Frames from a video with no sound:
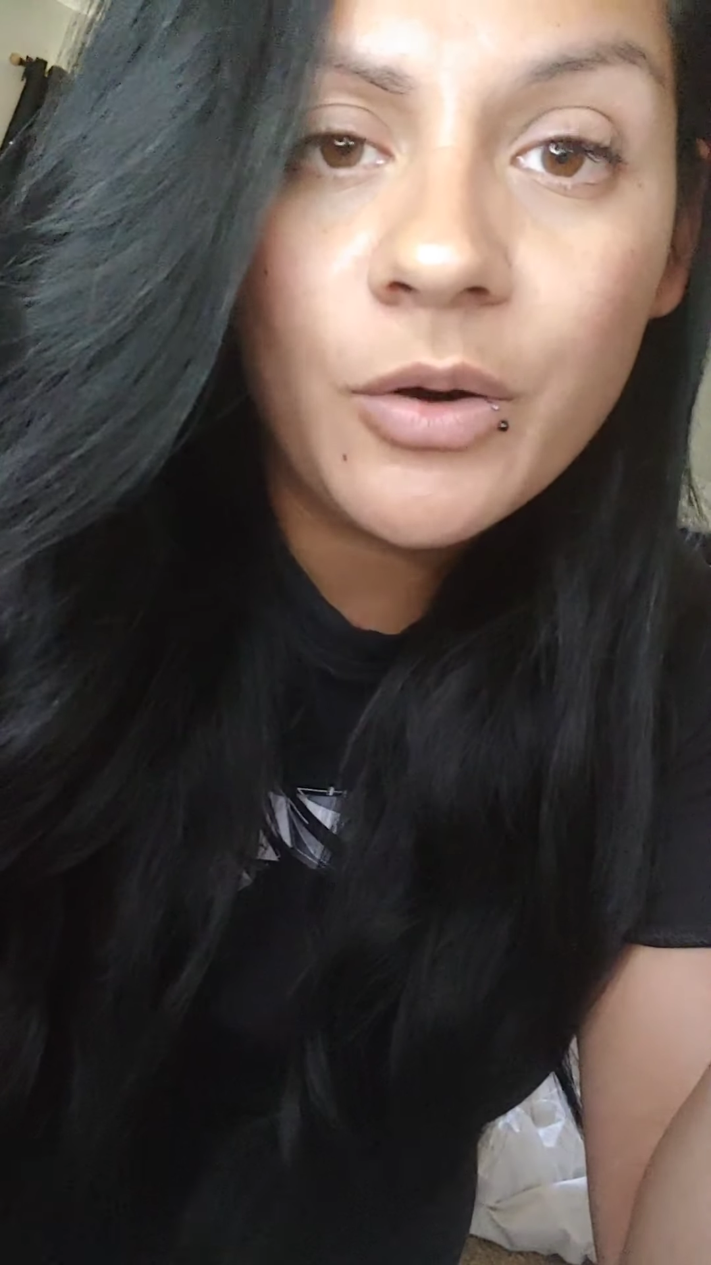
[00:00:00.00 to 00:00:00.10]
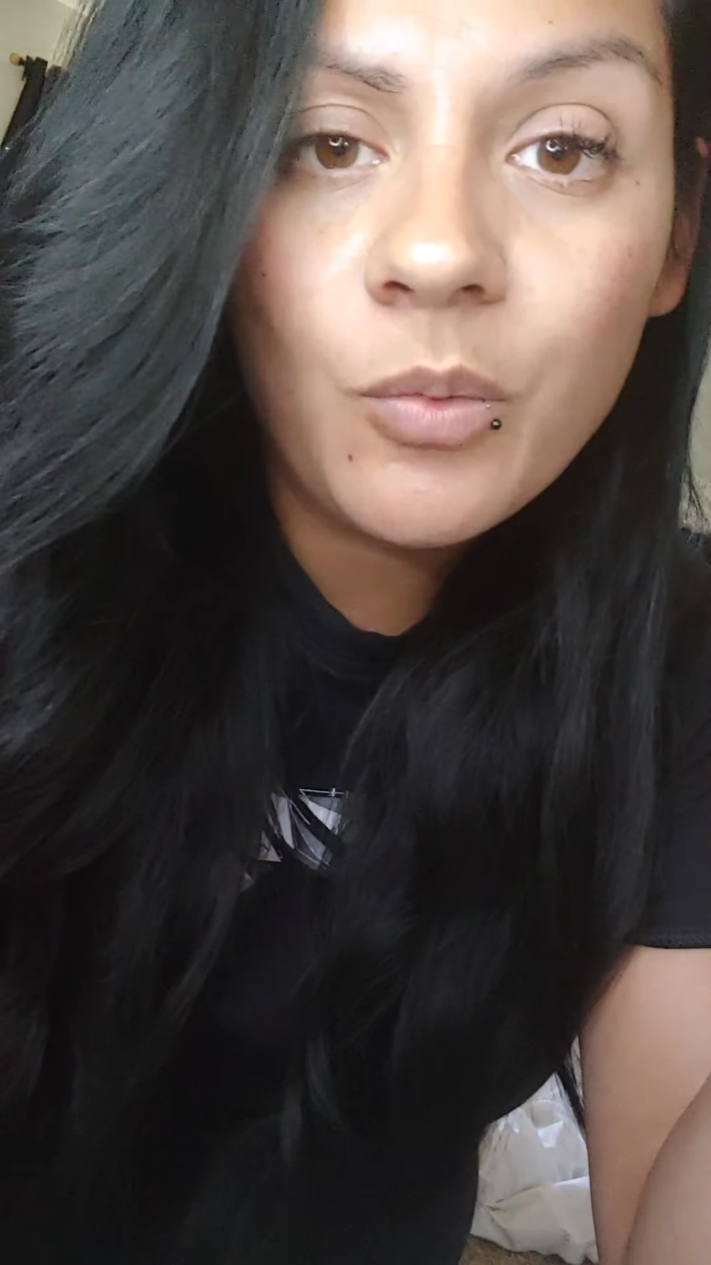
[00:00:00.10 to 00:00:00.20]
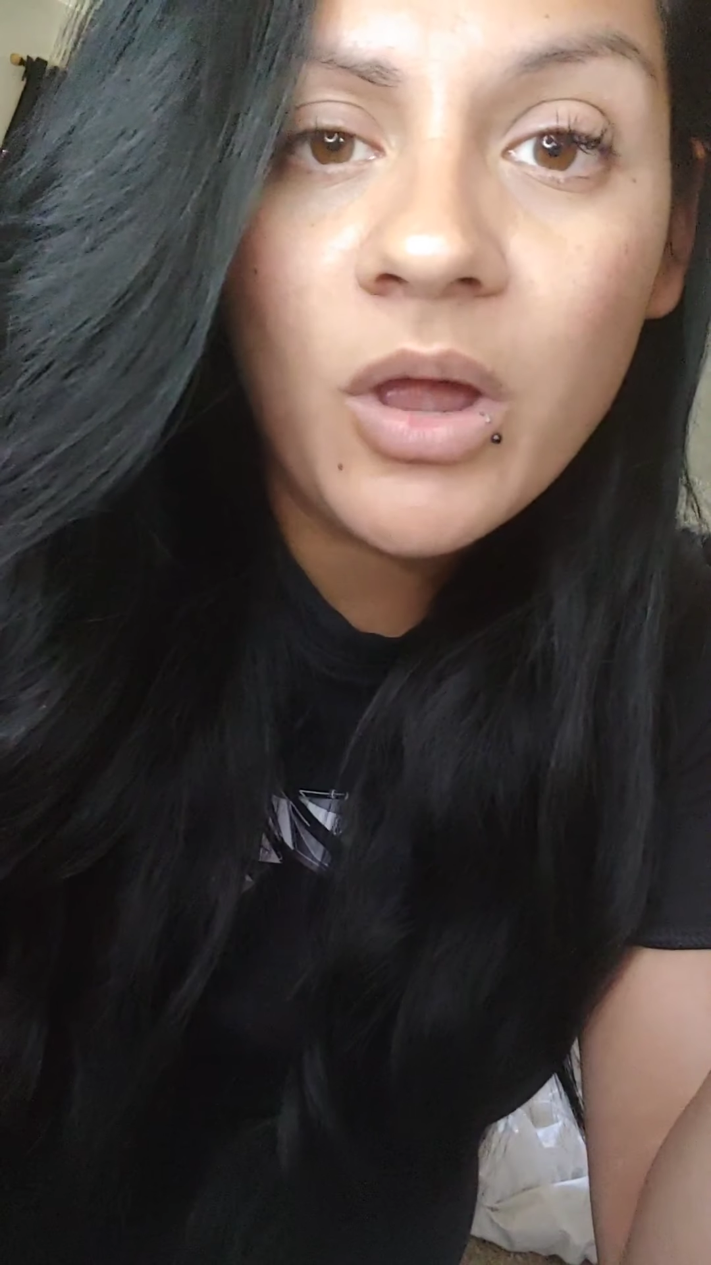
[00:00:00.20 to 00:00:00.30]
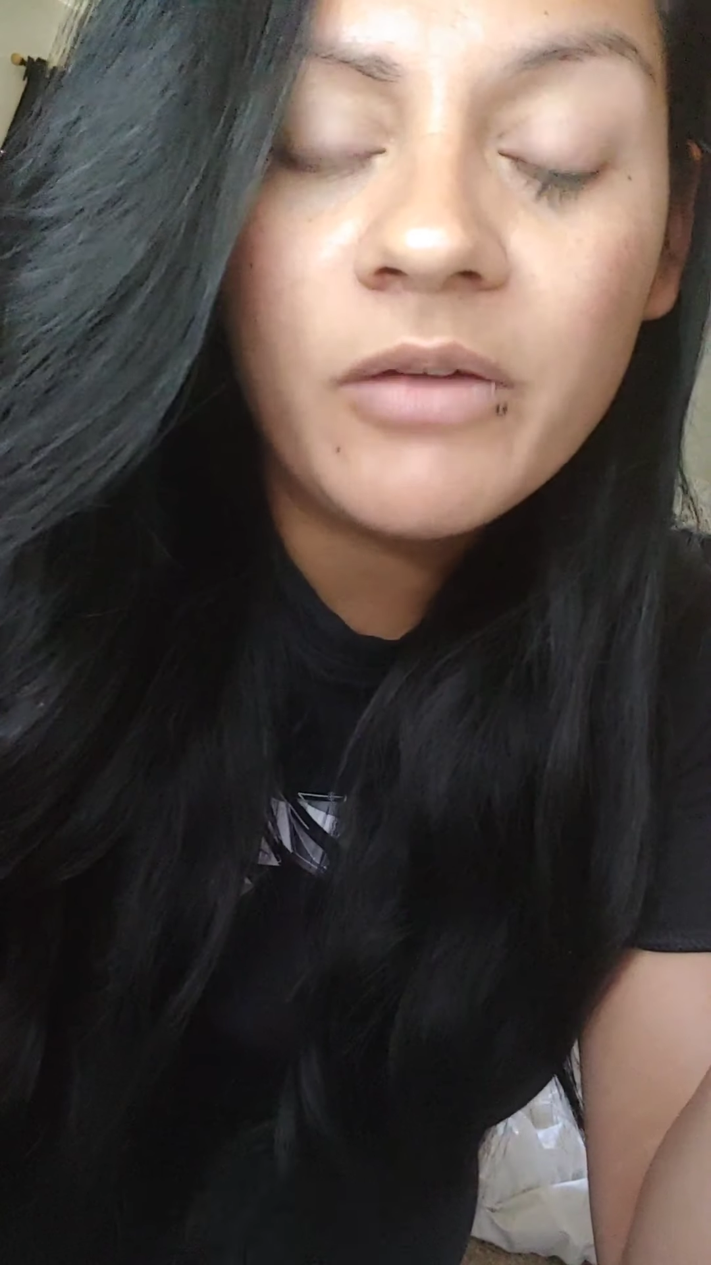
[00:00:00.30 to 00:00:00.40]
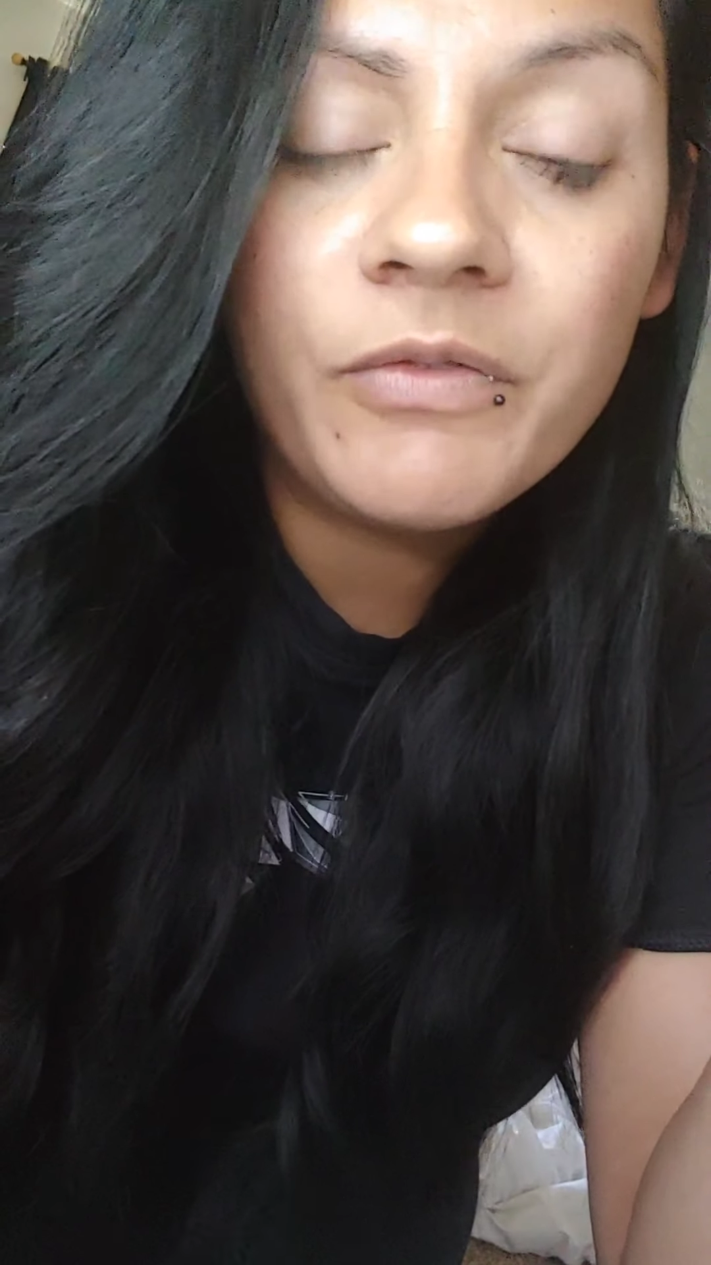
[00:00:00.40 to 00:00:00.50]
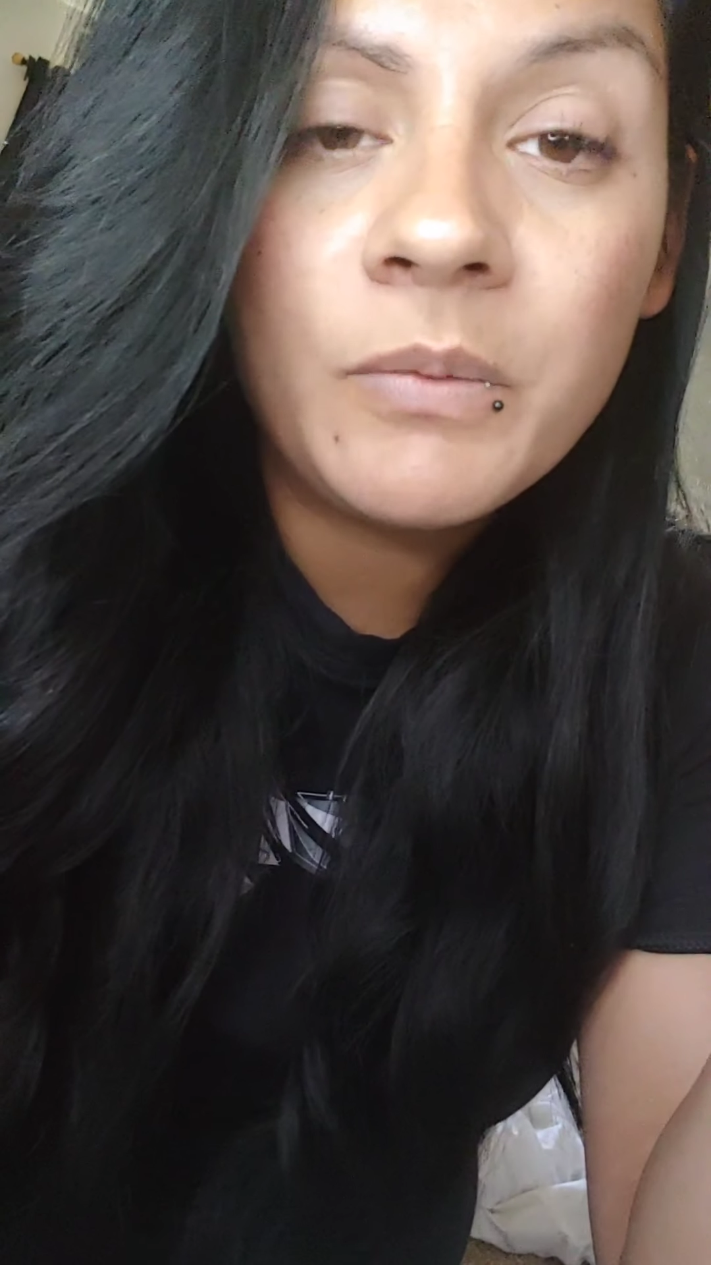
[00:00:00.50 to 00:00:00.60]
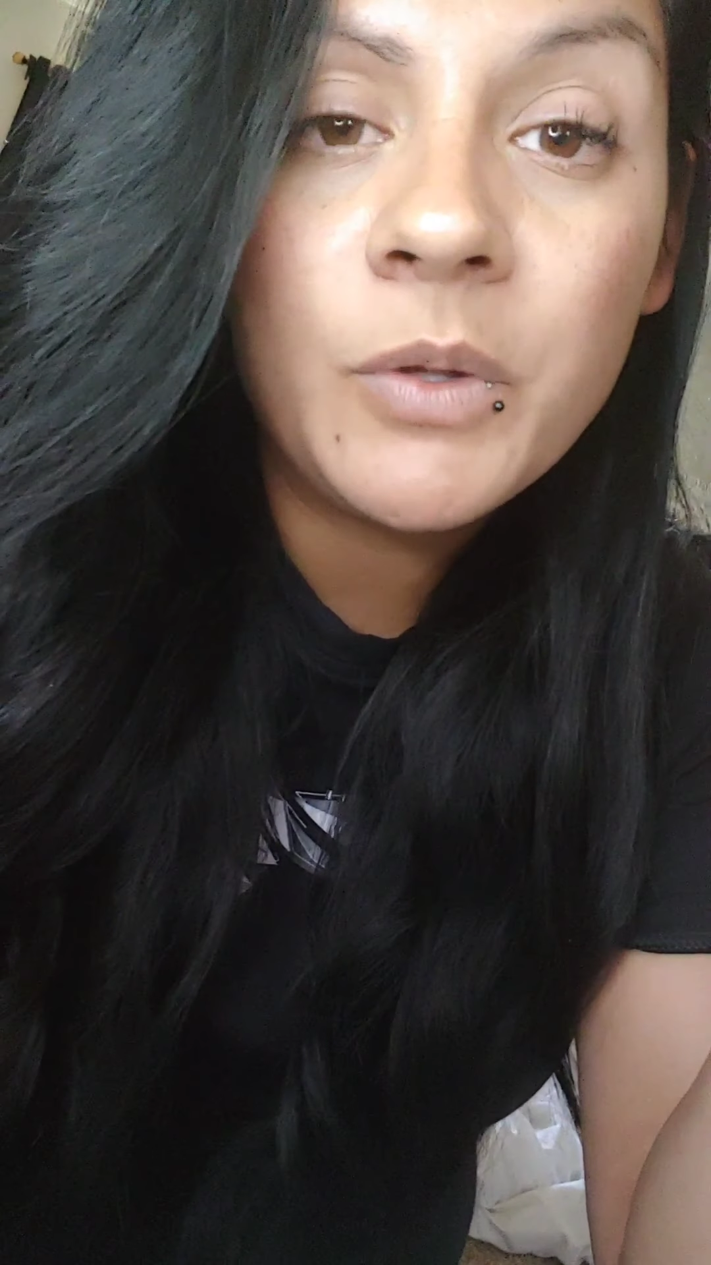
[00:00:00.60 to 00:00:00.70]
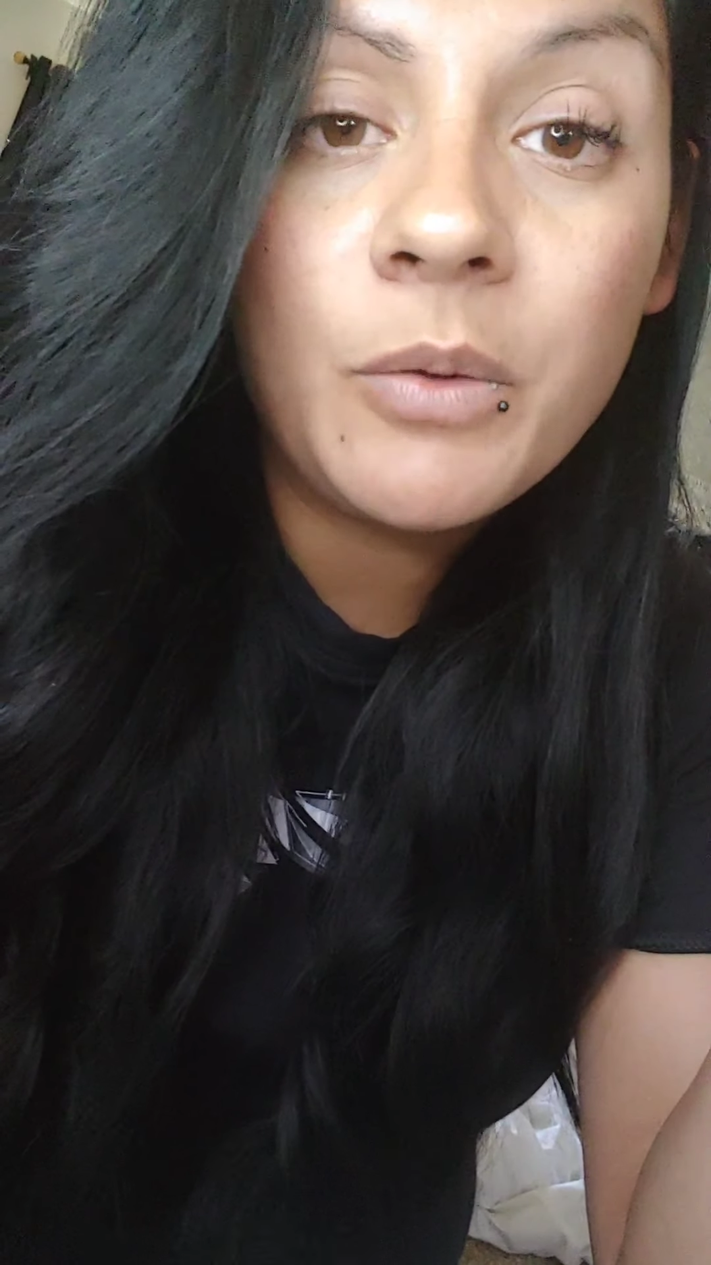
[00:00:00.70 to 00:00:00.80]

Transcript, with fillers: away from